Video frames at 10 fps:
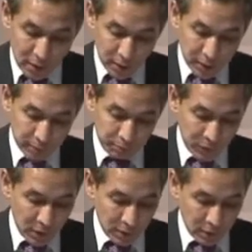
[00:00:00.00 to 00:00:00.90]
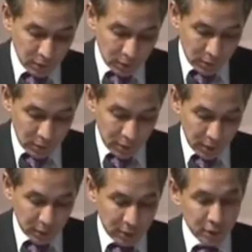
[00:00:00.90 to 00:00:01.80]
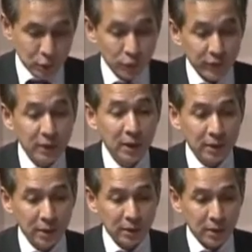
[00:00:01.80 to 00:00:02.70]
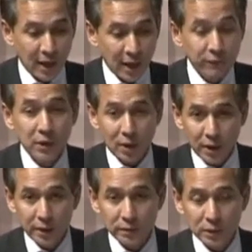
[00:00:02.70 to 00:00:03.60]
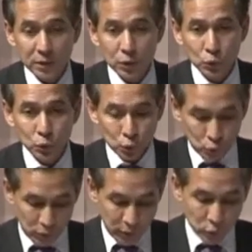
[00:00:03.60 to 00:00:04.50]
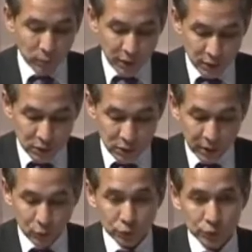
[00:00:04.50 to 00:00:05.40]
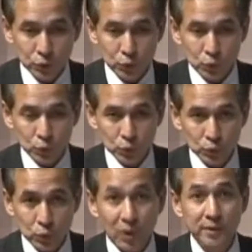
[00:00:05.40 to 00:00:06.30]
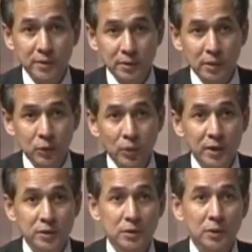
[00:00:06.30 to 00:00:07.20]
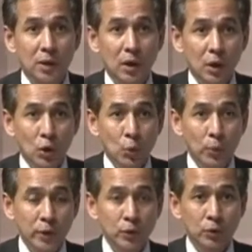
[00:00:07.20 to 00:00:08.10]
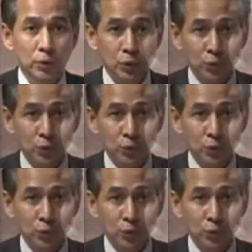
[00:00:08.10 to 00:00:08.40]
Uh, and this is to facilitate FDIs into, into Malaysia and also to, to Asia, to Asia, where you could